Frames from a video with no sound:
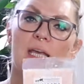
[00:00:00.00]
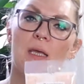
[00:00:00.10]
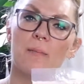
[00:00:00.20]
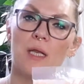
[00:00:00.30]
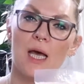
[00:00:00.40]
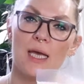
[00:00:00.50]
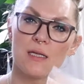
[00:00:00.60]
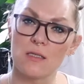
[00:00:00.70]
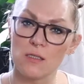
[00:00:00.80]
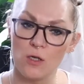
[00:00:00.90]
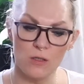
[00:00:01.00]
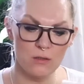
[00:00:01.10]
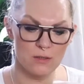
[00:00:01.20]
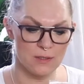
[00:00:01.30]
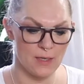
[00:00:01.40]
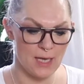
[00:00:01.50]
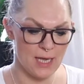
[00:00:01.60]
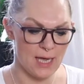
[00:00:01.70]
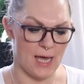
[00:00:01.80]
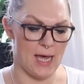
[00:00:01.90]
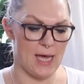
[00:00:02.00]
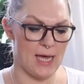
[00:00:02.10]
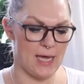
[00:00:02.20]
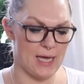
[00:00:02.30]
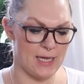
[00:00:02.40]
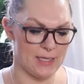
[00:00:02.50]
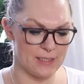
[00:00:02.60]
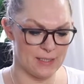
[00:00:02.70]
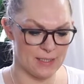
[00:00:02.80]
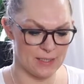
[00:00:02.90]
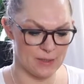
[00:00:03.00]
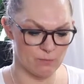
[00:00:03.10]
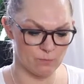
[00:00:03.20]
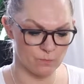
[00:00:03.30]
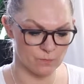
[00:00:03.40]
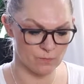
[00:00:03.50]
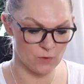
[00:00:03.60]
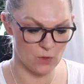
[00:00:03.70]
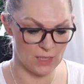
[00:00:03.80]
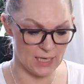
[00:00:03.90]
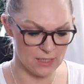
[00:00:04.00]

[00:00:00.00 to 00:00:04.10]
Himalayan salt, and you can